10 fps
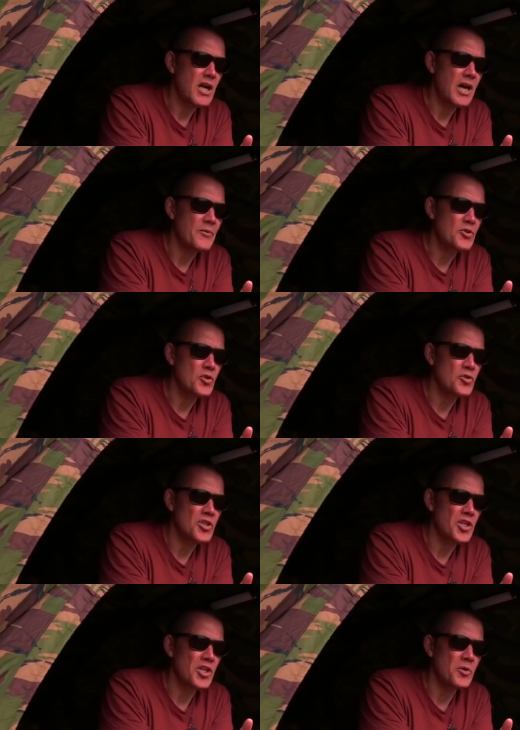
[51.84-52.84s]
I was
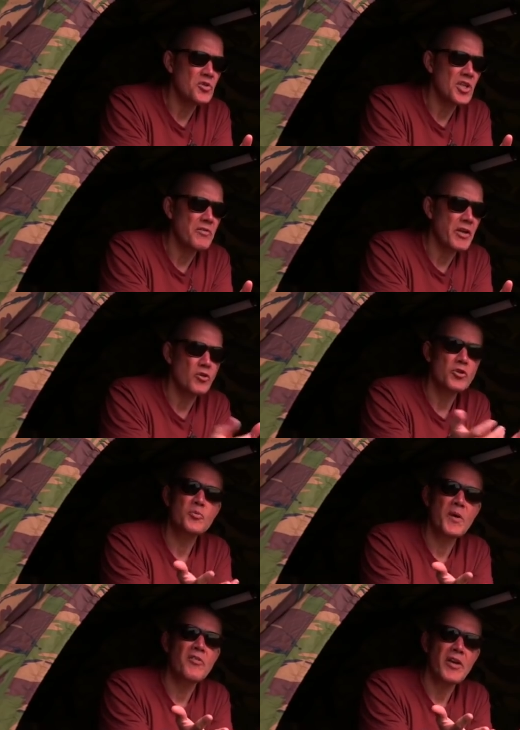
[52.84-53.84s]
using the QC rig, or the
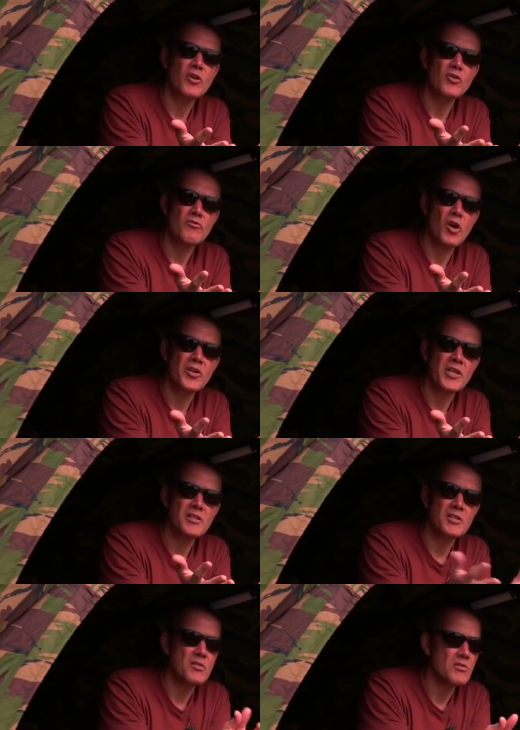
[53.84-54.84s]
spinner rig, or the Ronnie
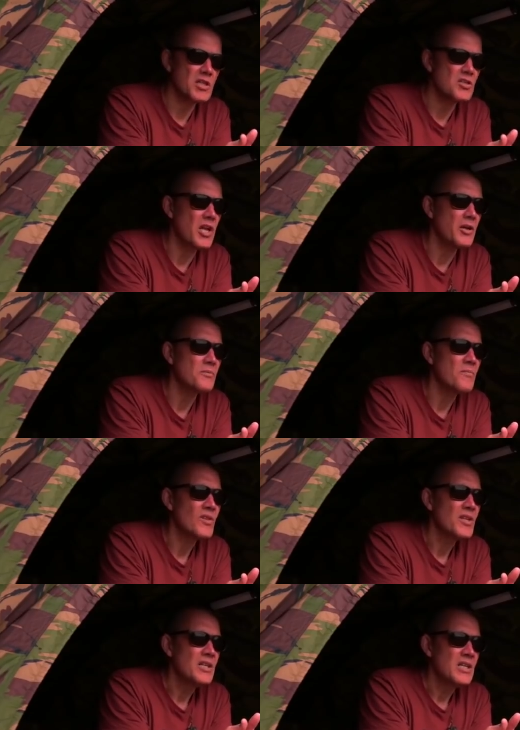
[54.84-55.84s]
as it's known.
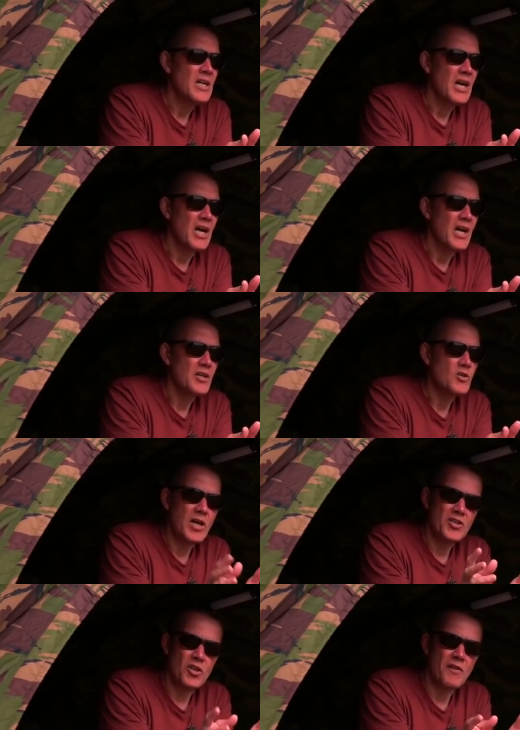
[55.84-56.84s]
It's
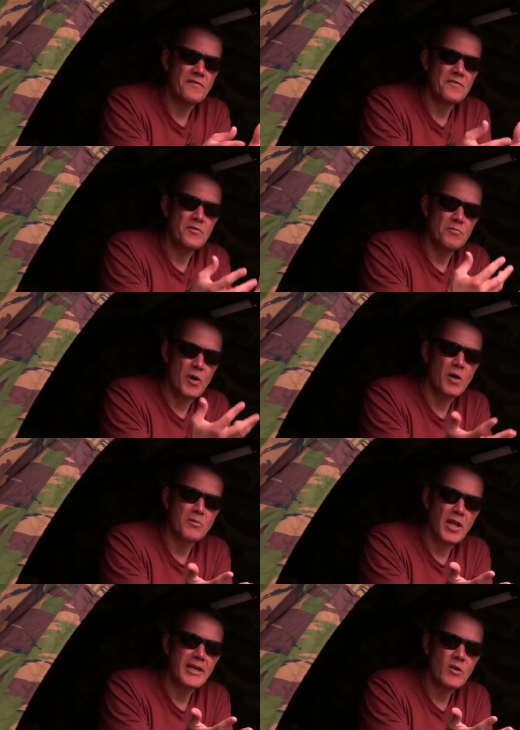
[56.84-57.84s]
quite a soft
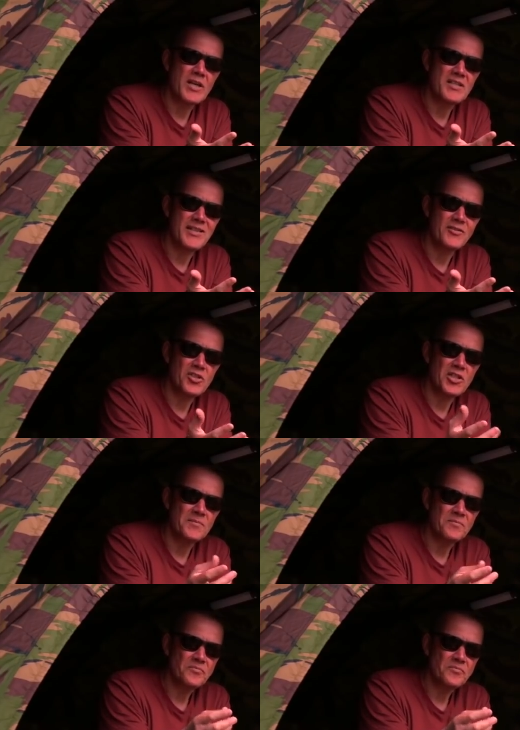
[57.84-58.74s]
bottom lake, quite silty,